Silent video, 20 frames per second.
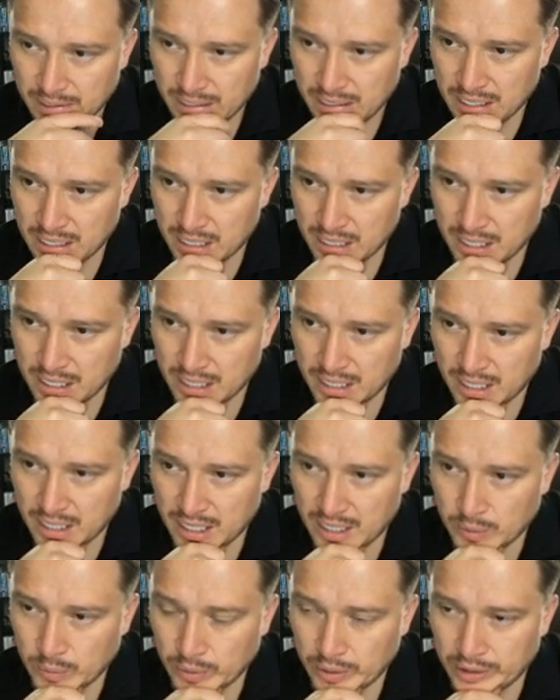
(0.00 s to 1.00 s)

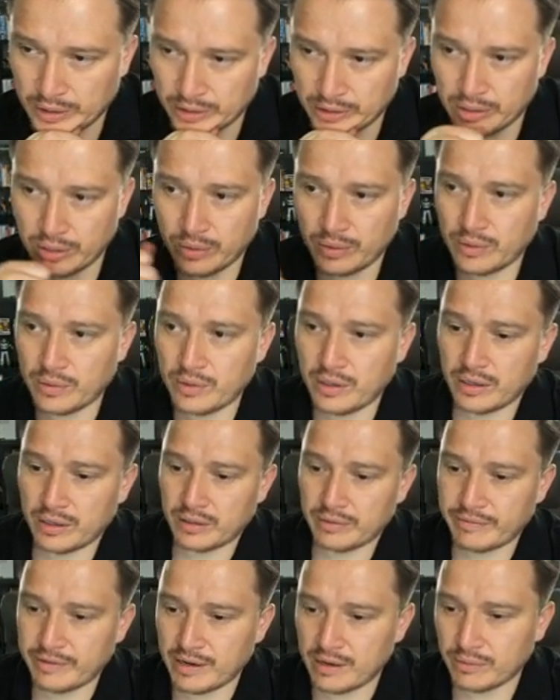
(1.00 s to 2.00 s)
Uh, I wouldn't go
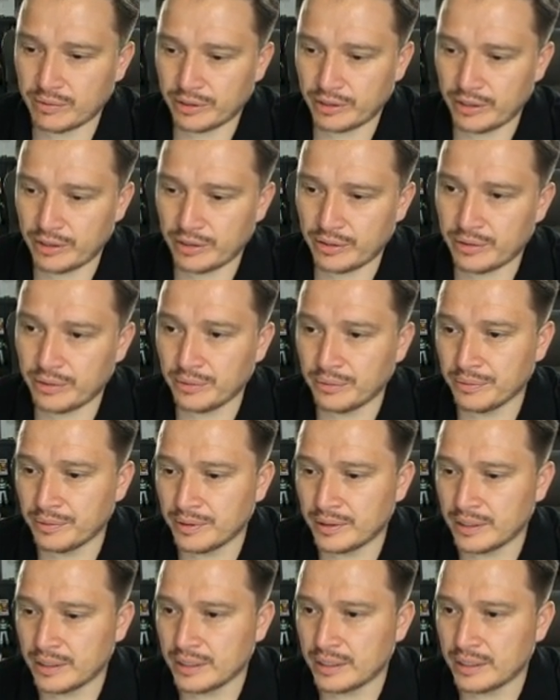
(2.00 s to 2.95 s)
there if I were you.